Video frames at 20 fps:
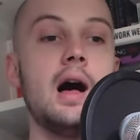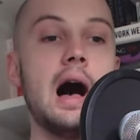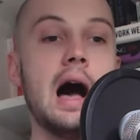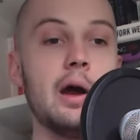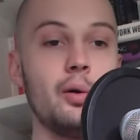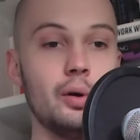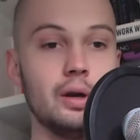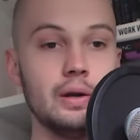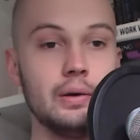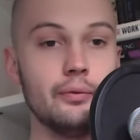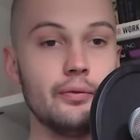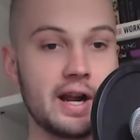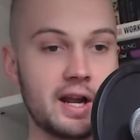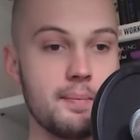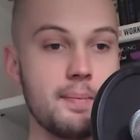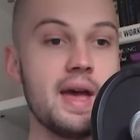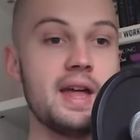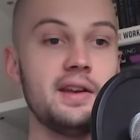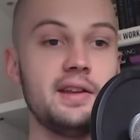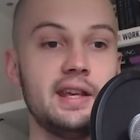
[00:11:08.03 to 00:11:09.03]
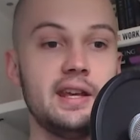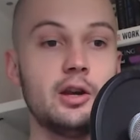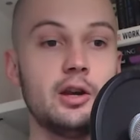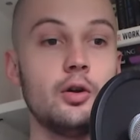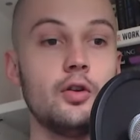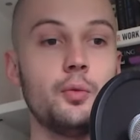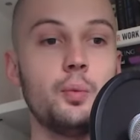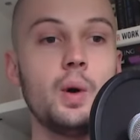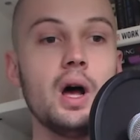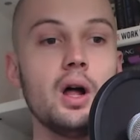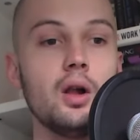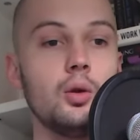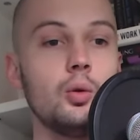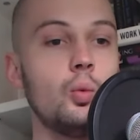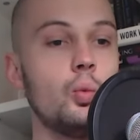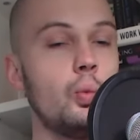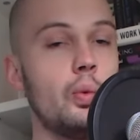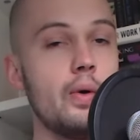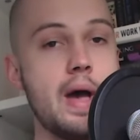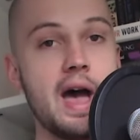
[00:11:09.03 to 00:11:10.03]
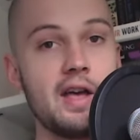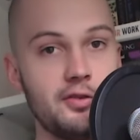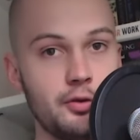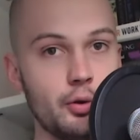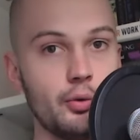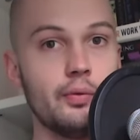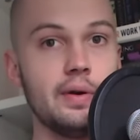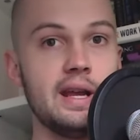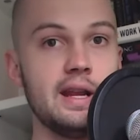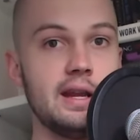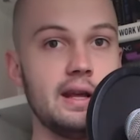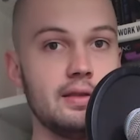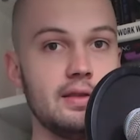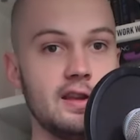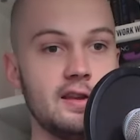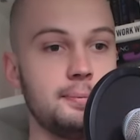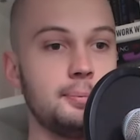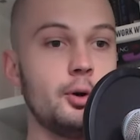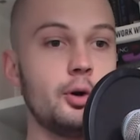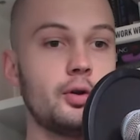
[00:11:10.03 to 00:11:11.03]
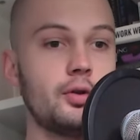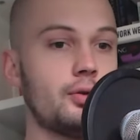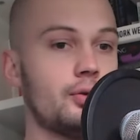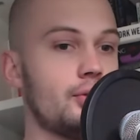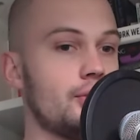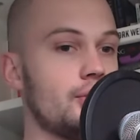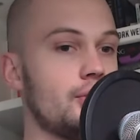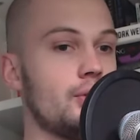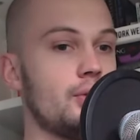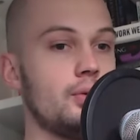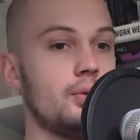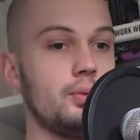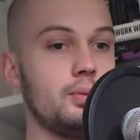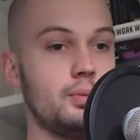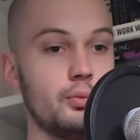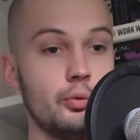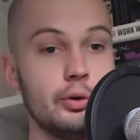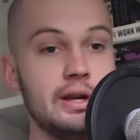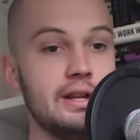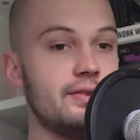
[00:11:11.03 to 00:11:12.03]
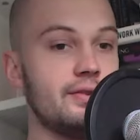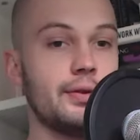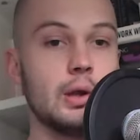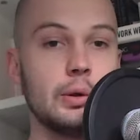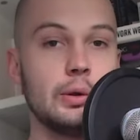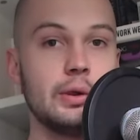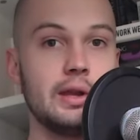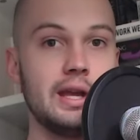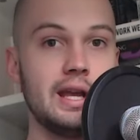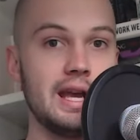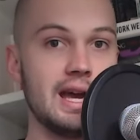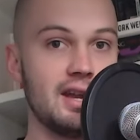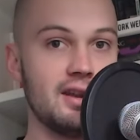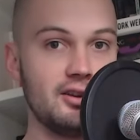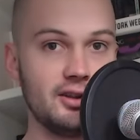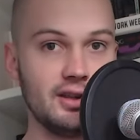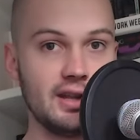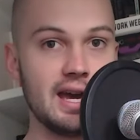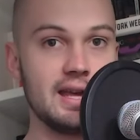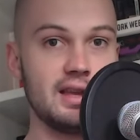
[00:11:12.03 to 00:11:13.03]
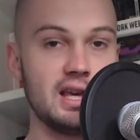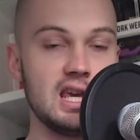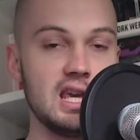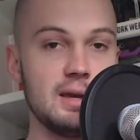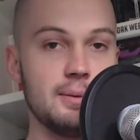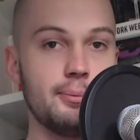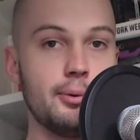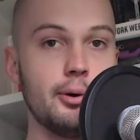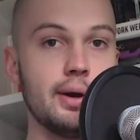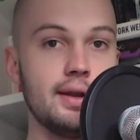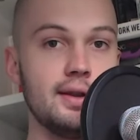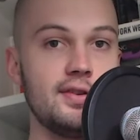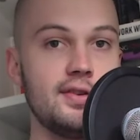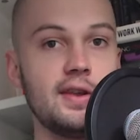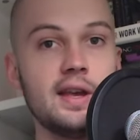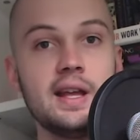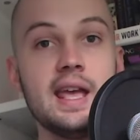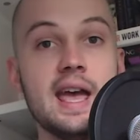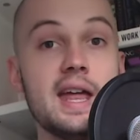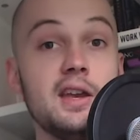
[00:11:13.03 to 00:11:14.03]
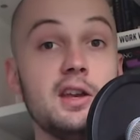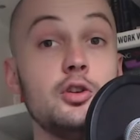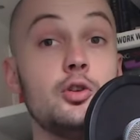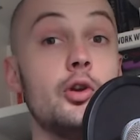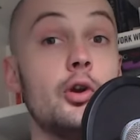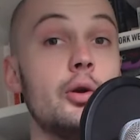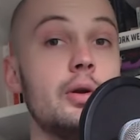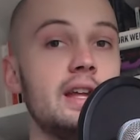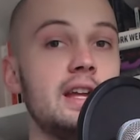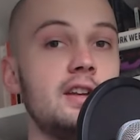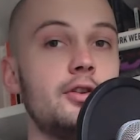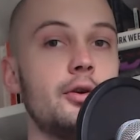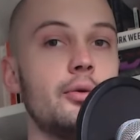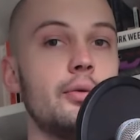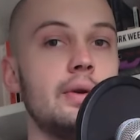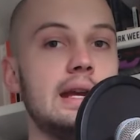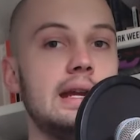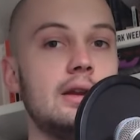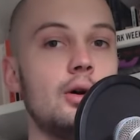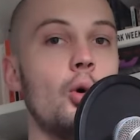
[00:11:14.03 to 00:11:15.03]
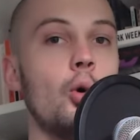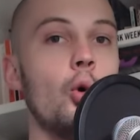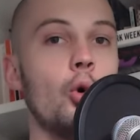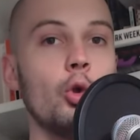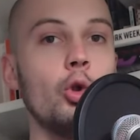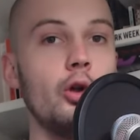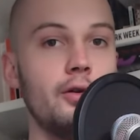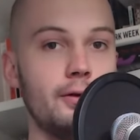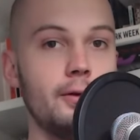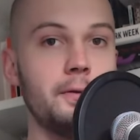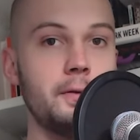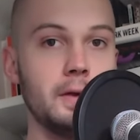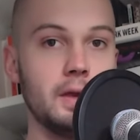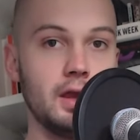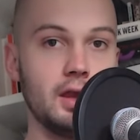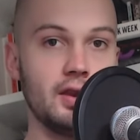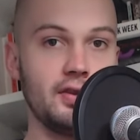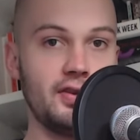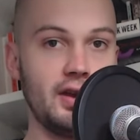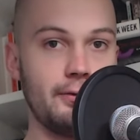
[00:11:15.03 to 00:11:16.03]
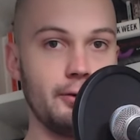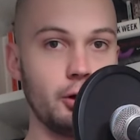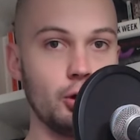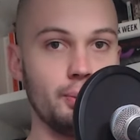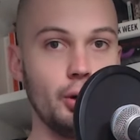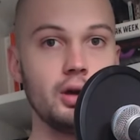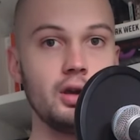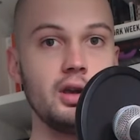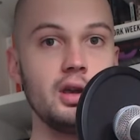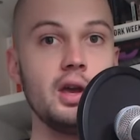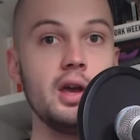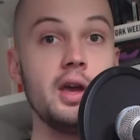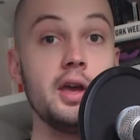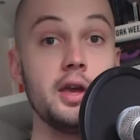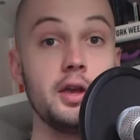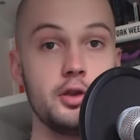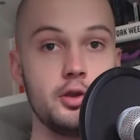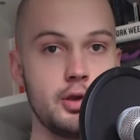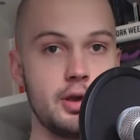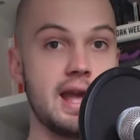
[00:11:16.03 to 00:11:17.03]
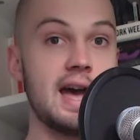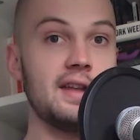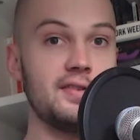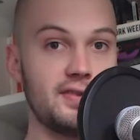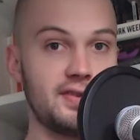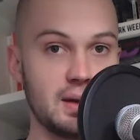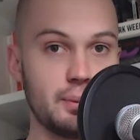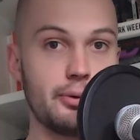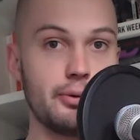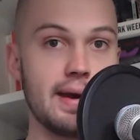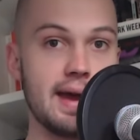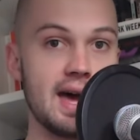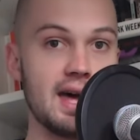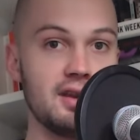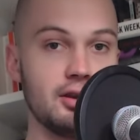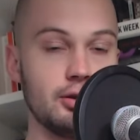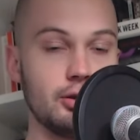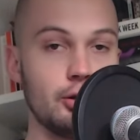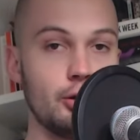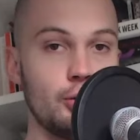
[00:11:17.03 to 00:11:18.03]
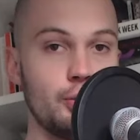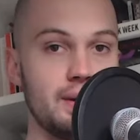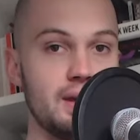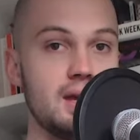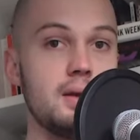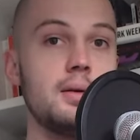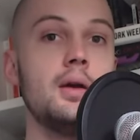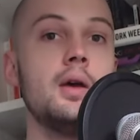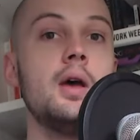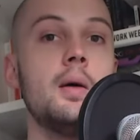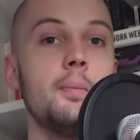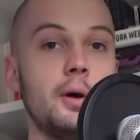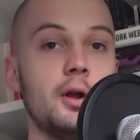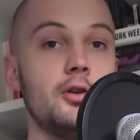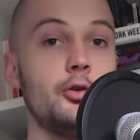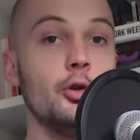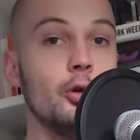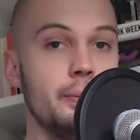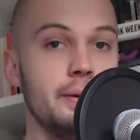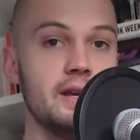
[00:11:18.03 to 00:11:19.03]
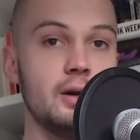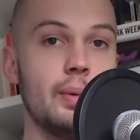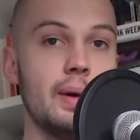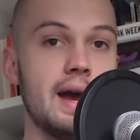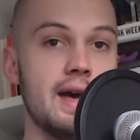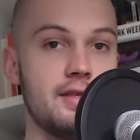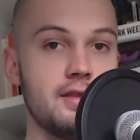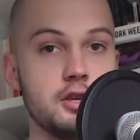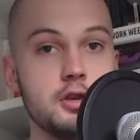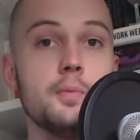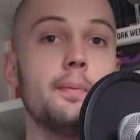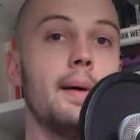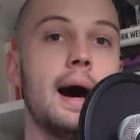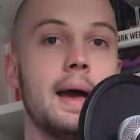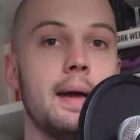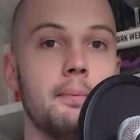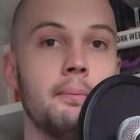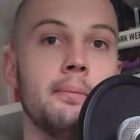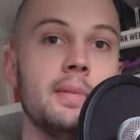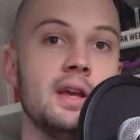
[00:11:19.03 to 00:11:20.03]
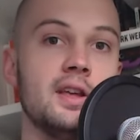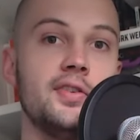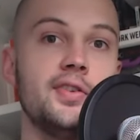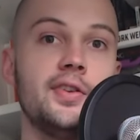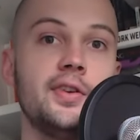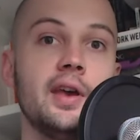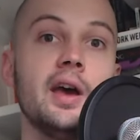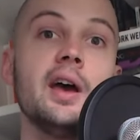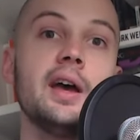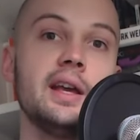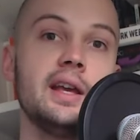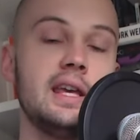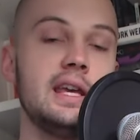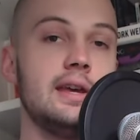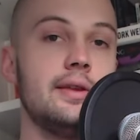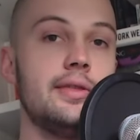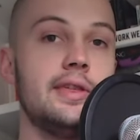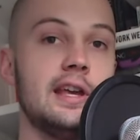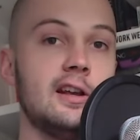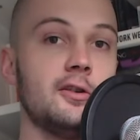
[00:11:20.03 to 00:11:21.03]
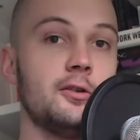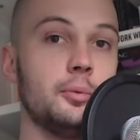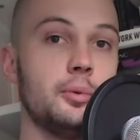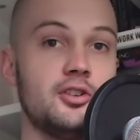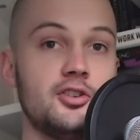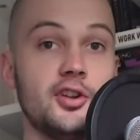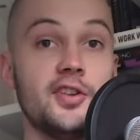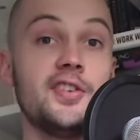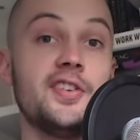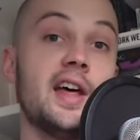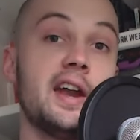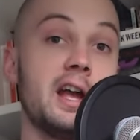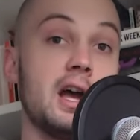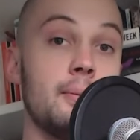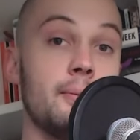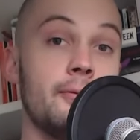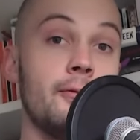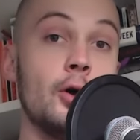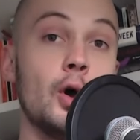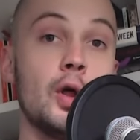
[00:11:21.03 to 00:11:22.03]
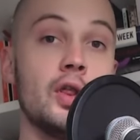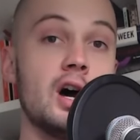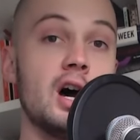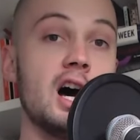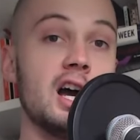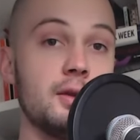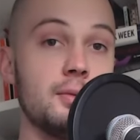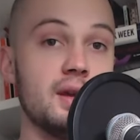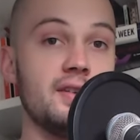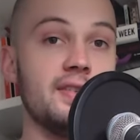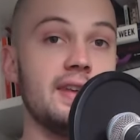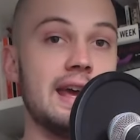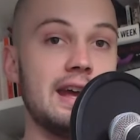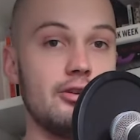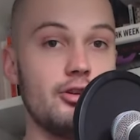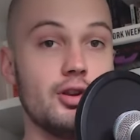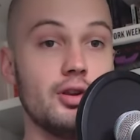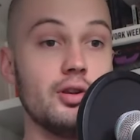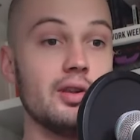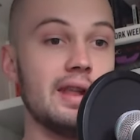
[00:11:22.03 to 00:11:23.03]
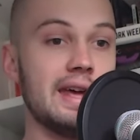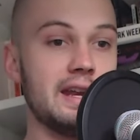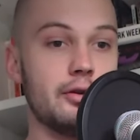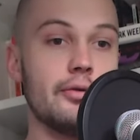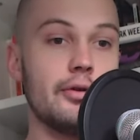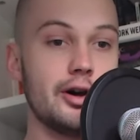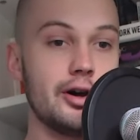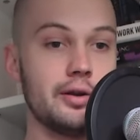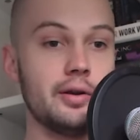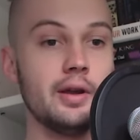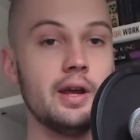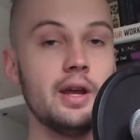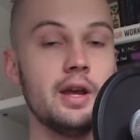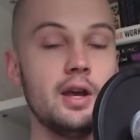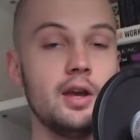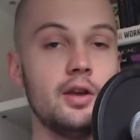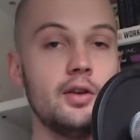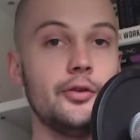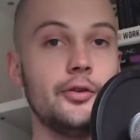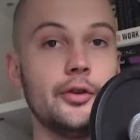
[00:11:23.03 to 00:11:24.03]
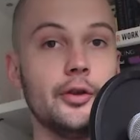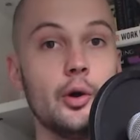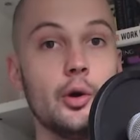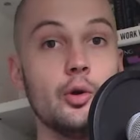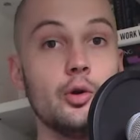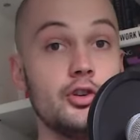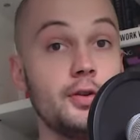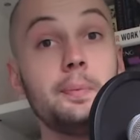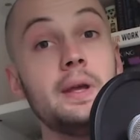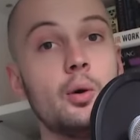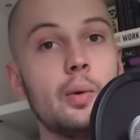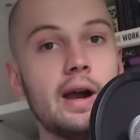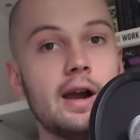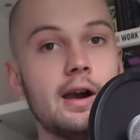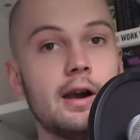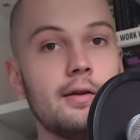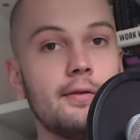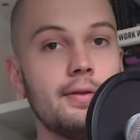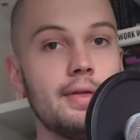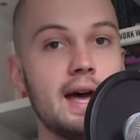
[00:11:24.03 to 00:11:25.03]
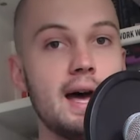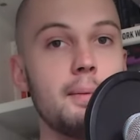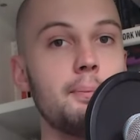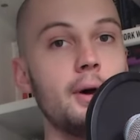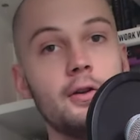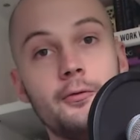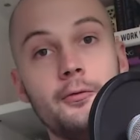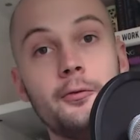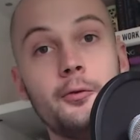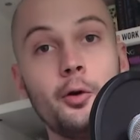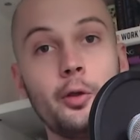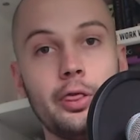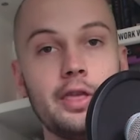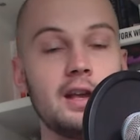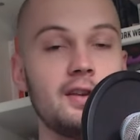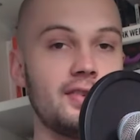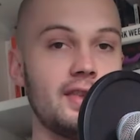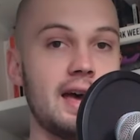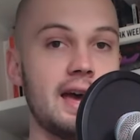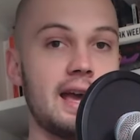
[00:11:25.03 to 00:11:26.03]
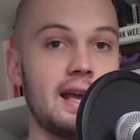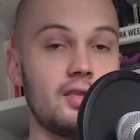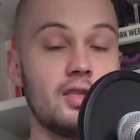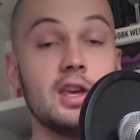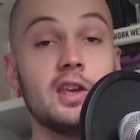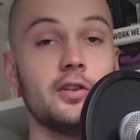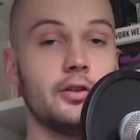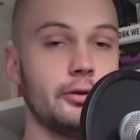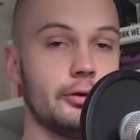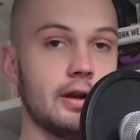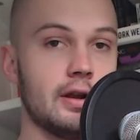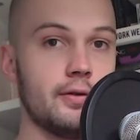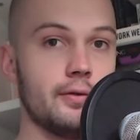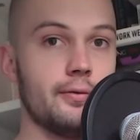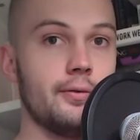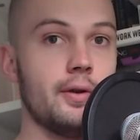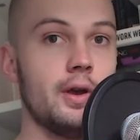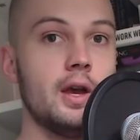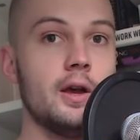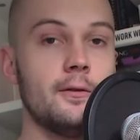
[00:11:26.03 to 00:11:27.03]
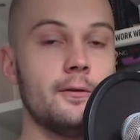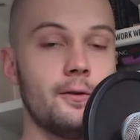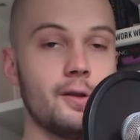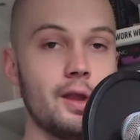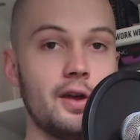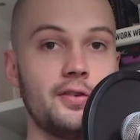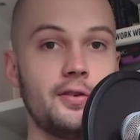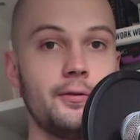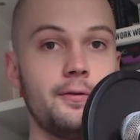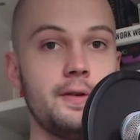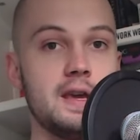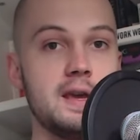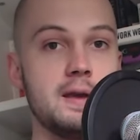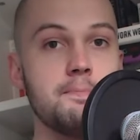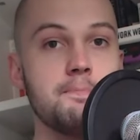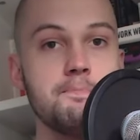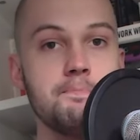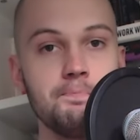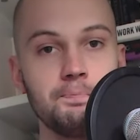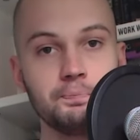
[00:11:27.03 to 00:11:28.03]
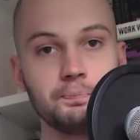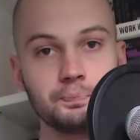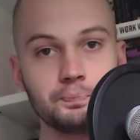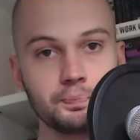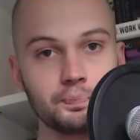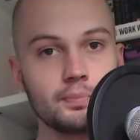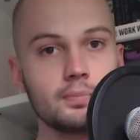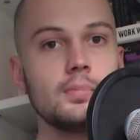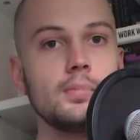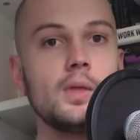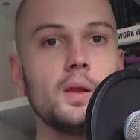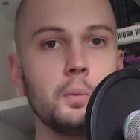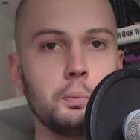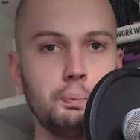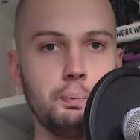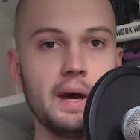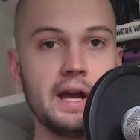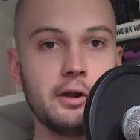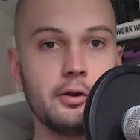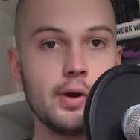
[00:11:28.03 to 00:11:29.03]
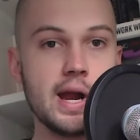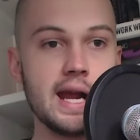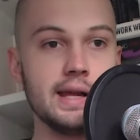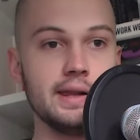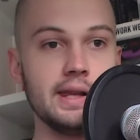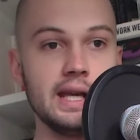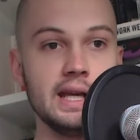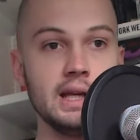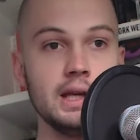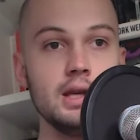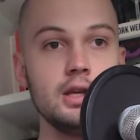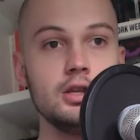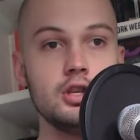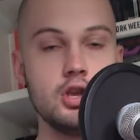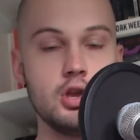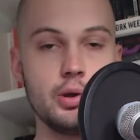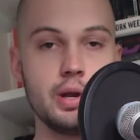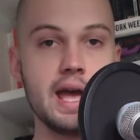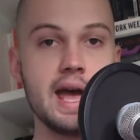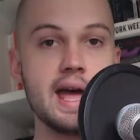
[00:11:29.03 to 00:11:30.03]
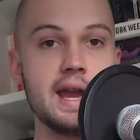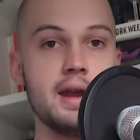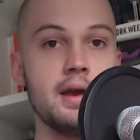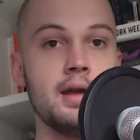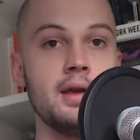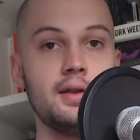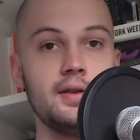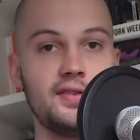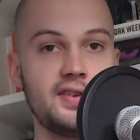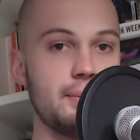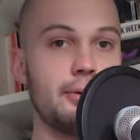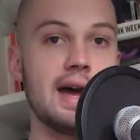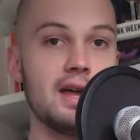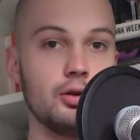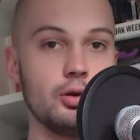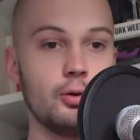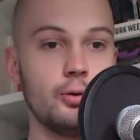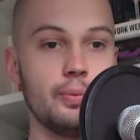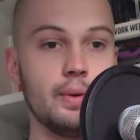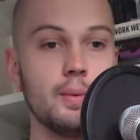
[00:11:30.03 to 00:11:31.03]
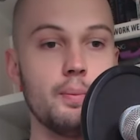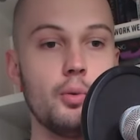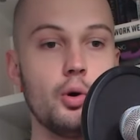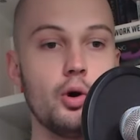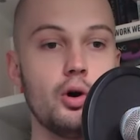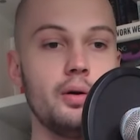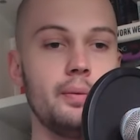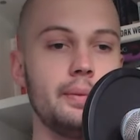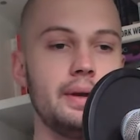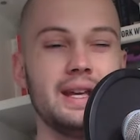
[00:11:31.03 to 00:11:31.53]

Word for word: I would recommend here as well, as you're reading these books, Read slowly, underline the key points. Again, you don't need to read all of a philosophical book. You can skip around a little bit, but do be aware that you might miss key things which are setting up further argumentation later on. So just be aware of that. But for things like the history of philosophy by Grayling, you can skip around a little bit more.